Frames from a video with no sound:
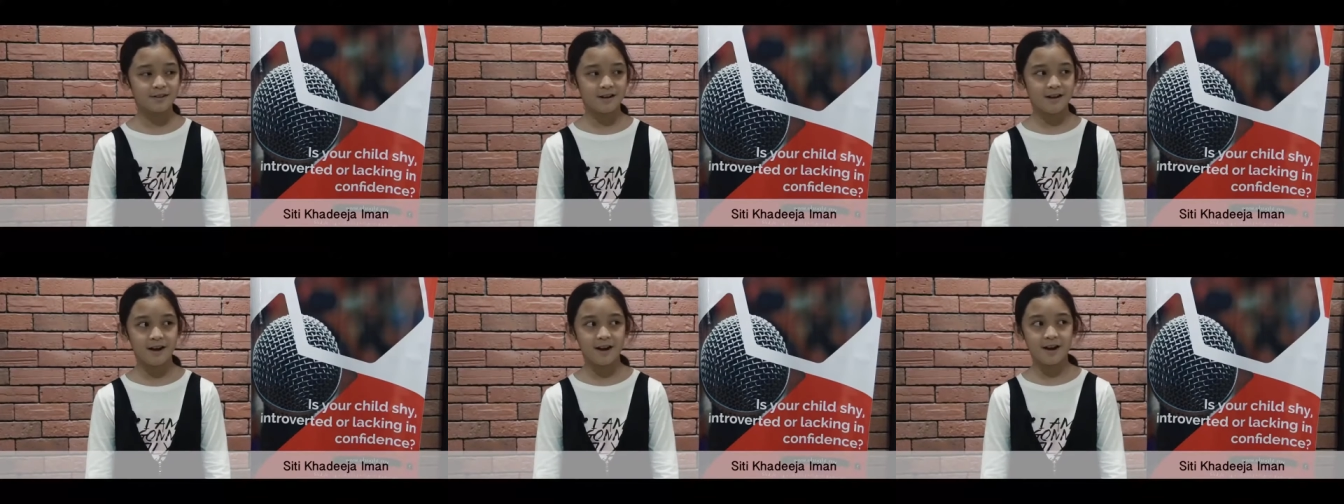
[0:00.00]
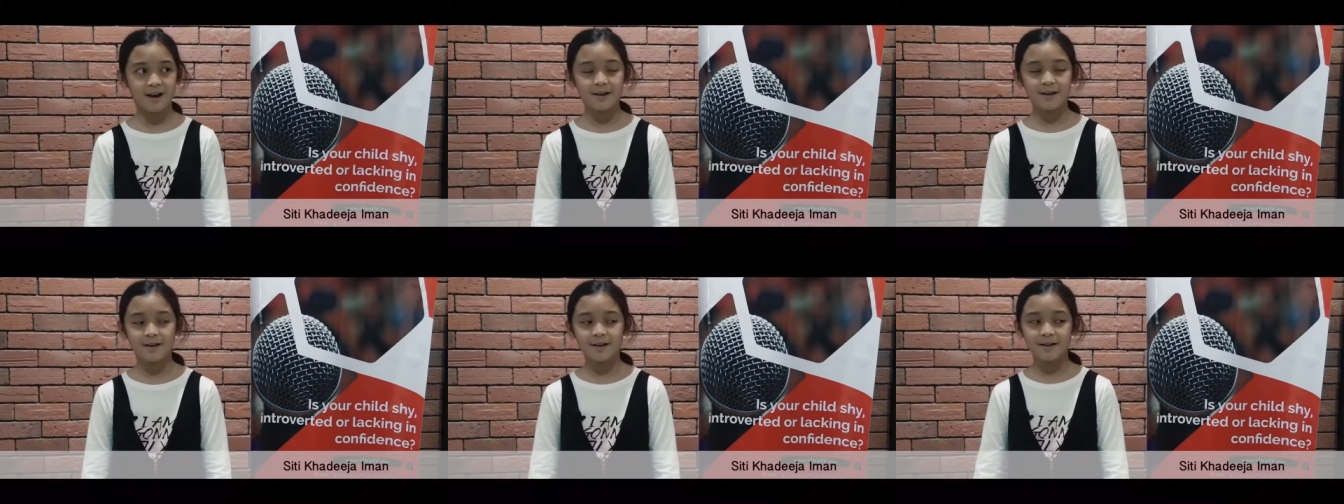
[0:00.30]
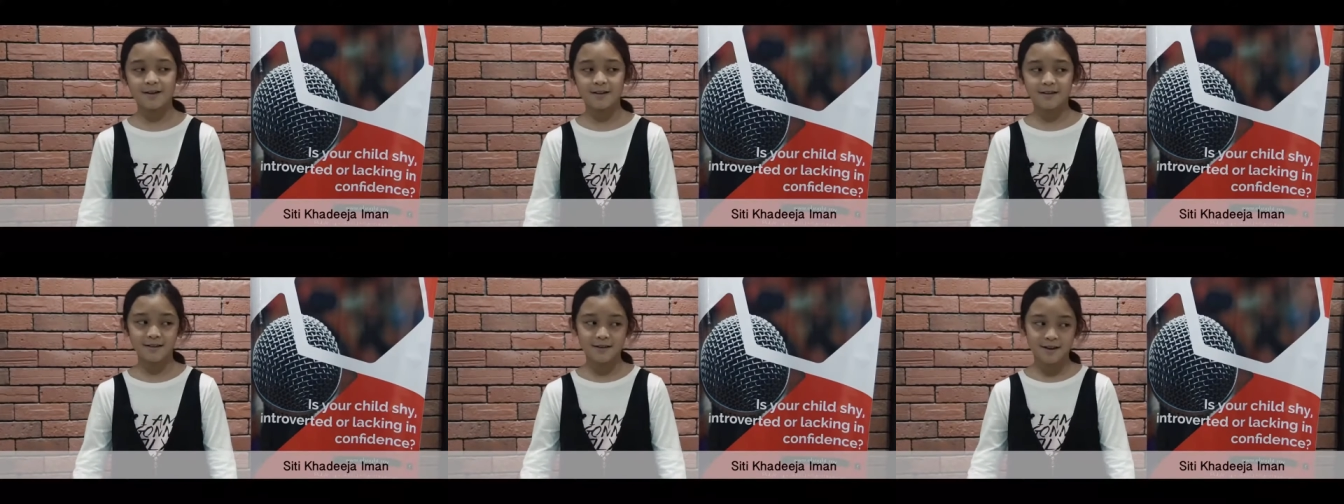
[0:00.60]

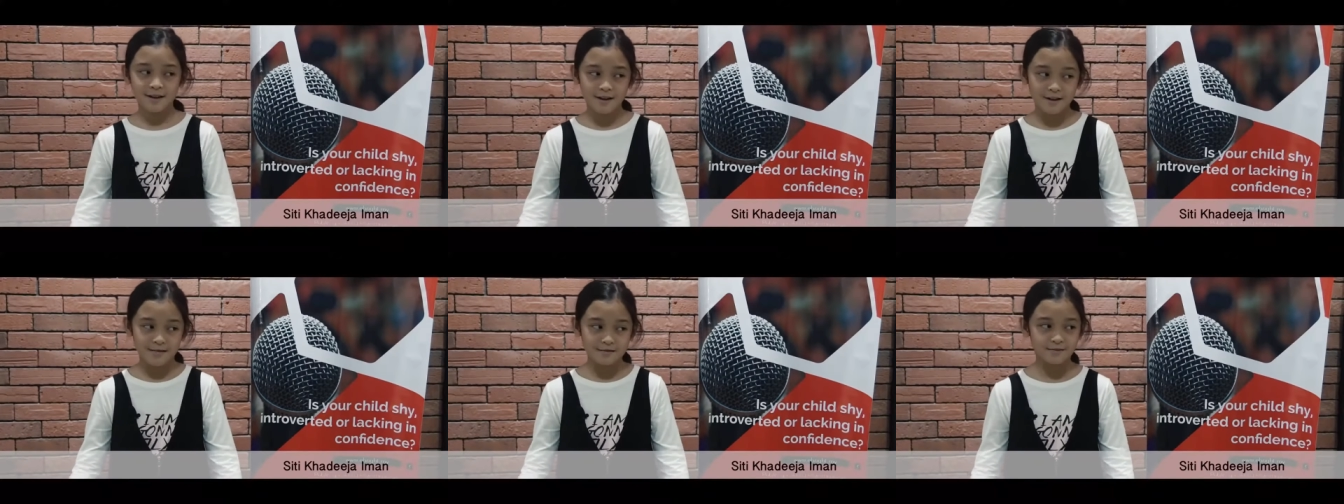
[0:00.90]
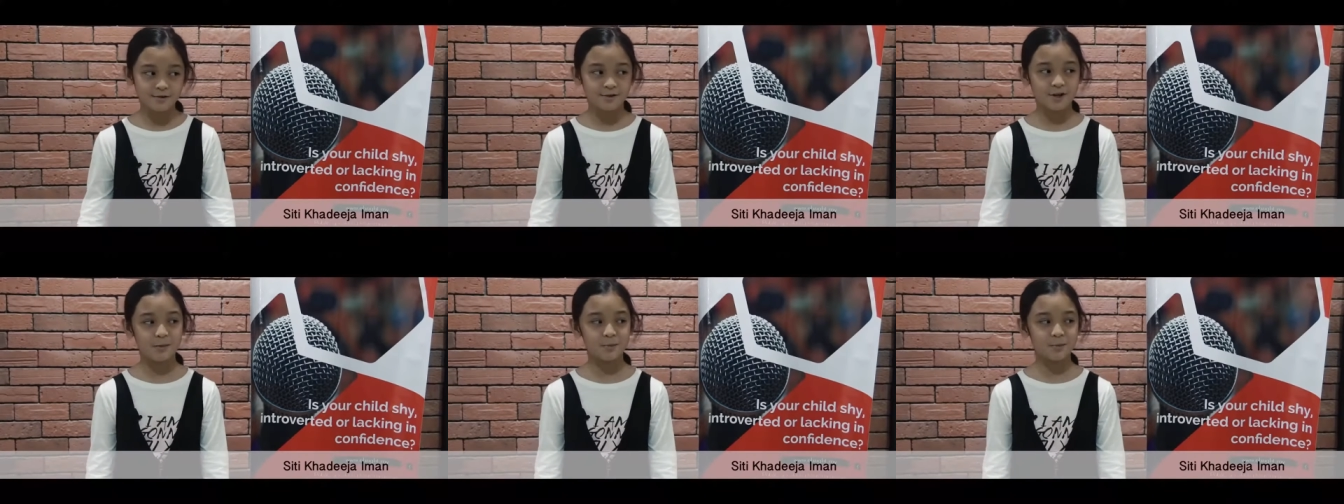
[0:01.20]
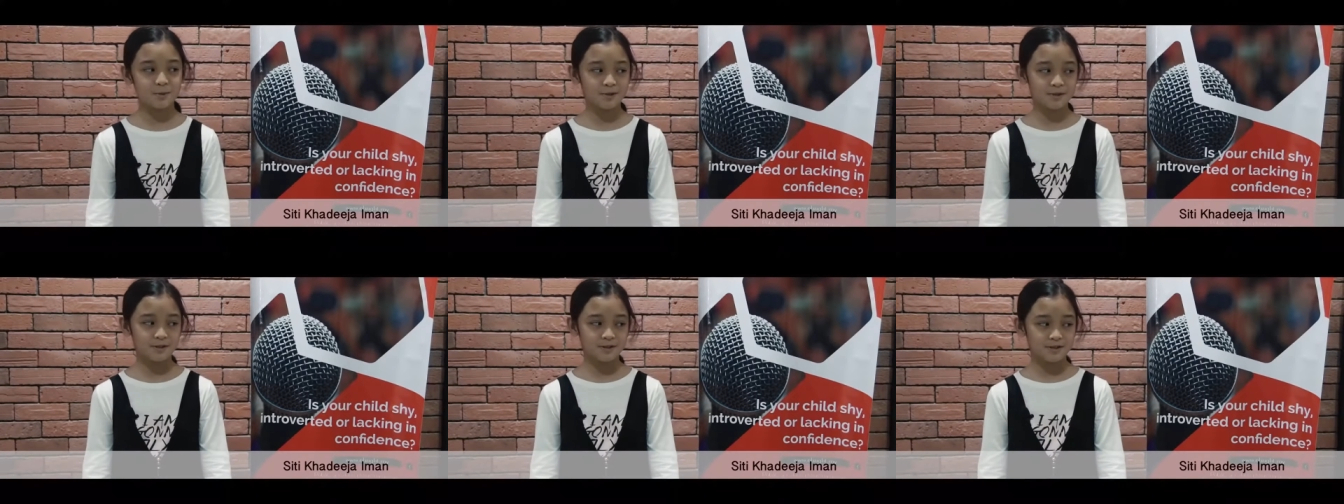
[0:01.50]
I have
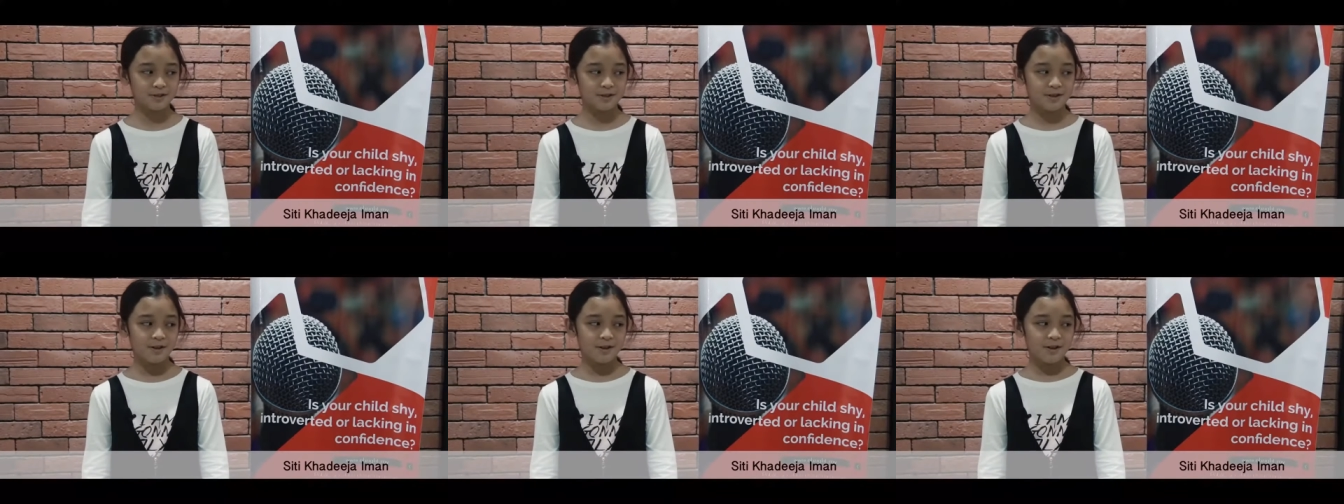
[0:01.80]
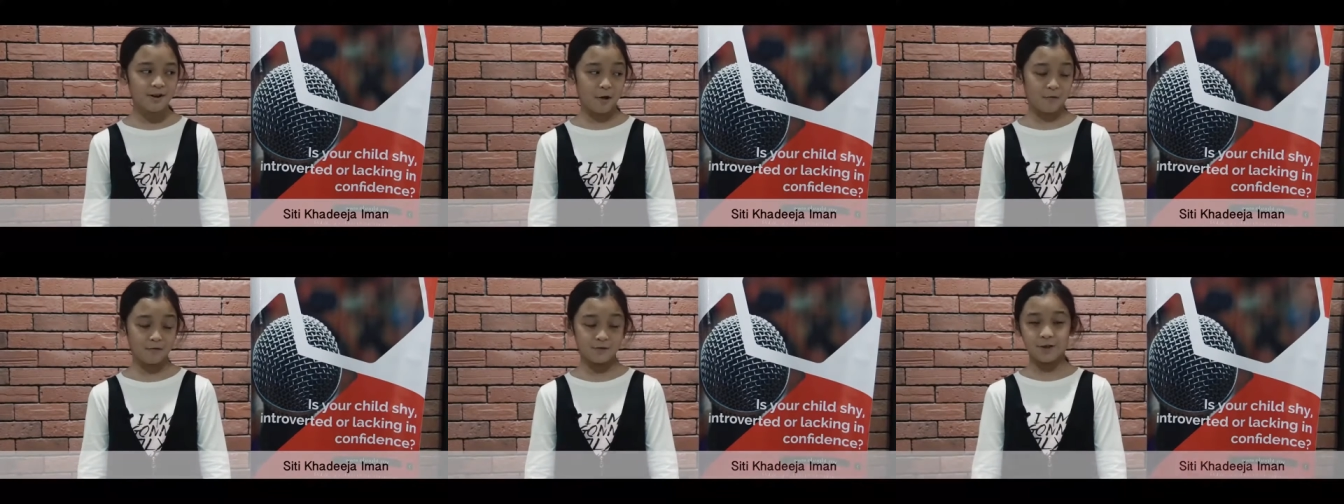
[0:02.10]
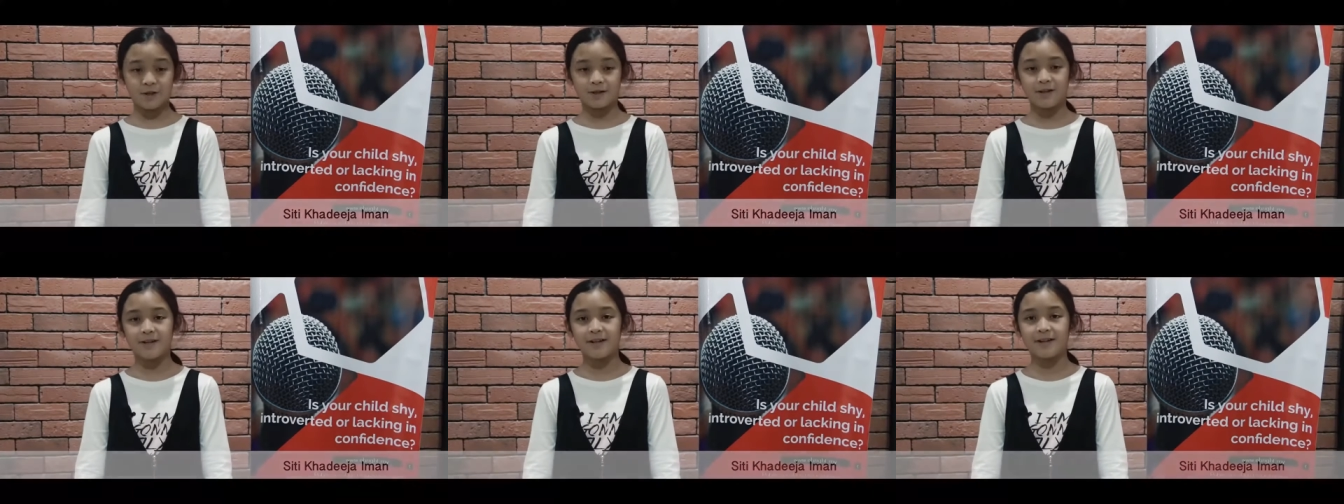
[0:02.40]
trouble of
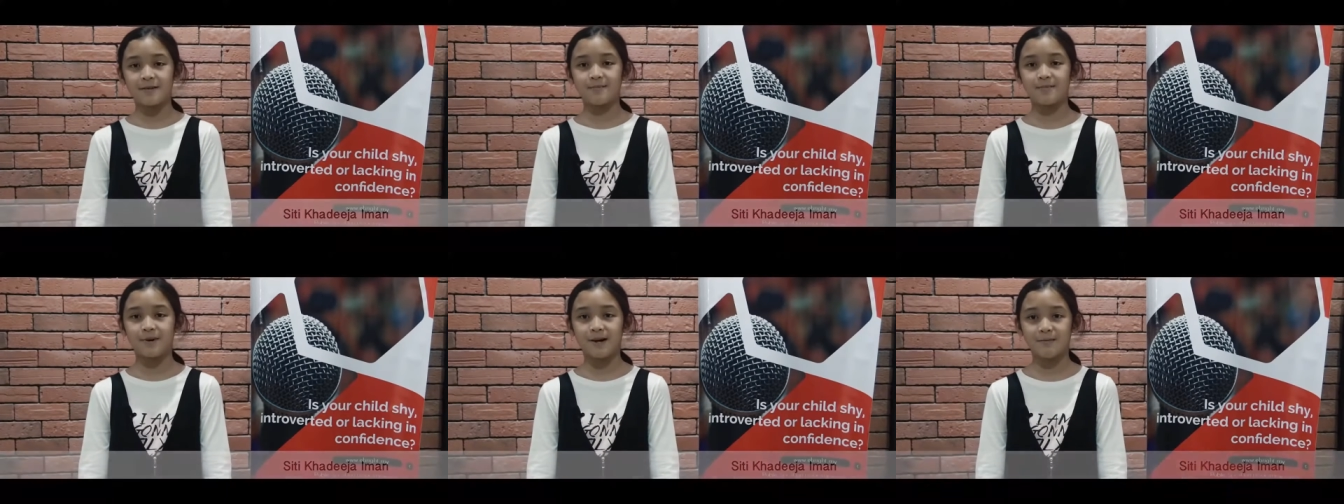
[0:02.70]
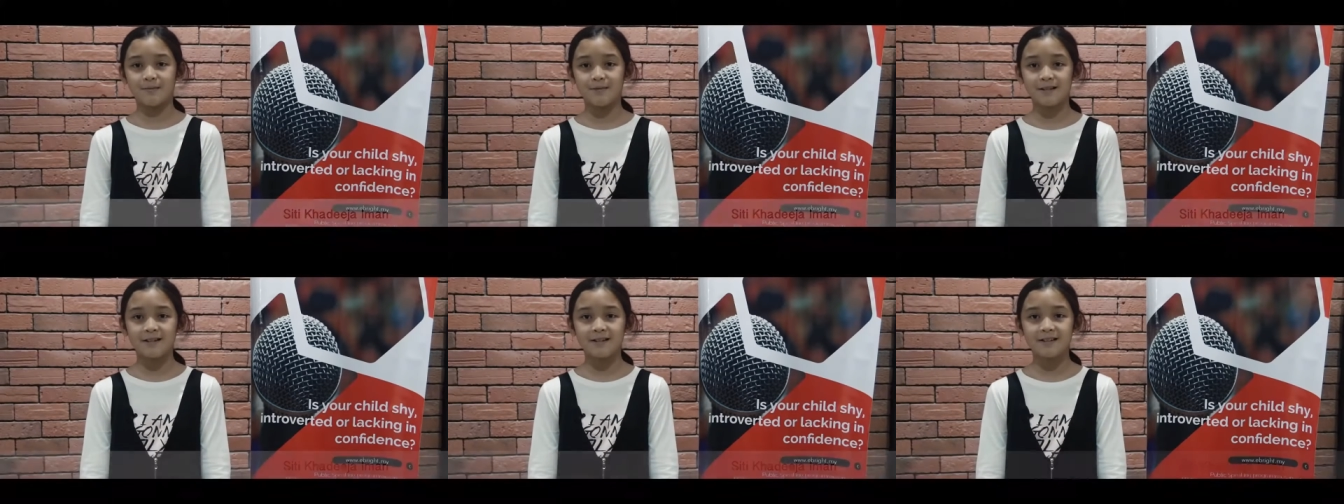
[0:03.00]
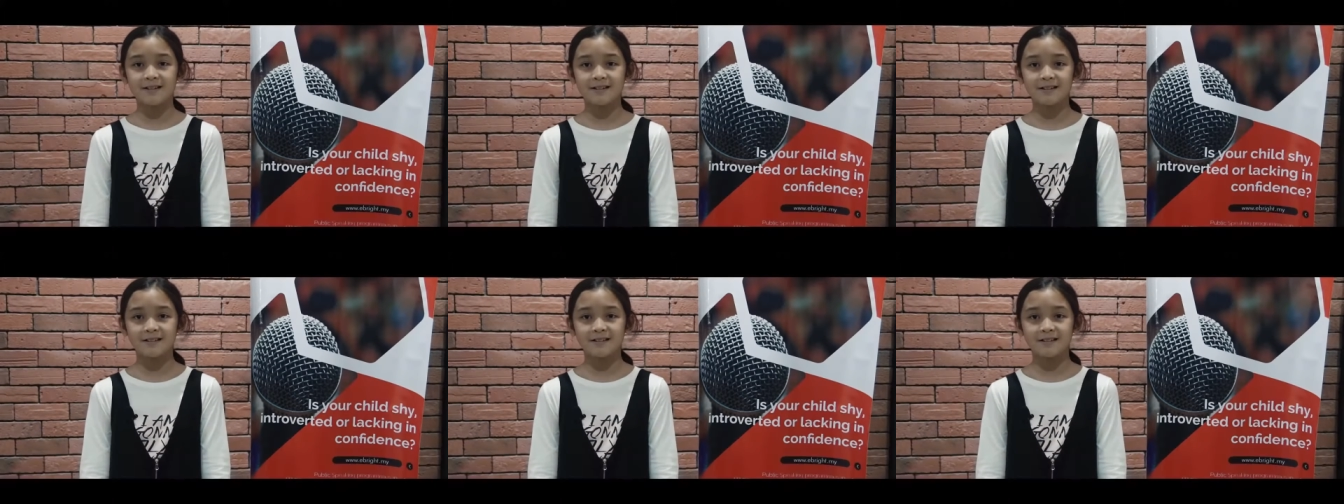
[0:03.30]
talking in public,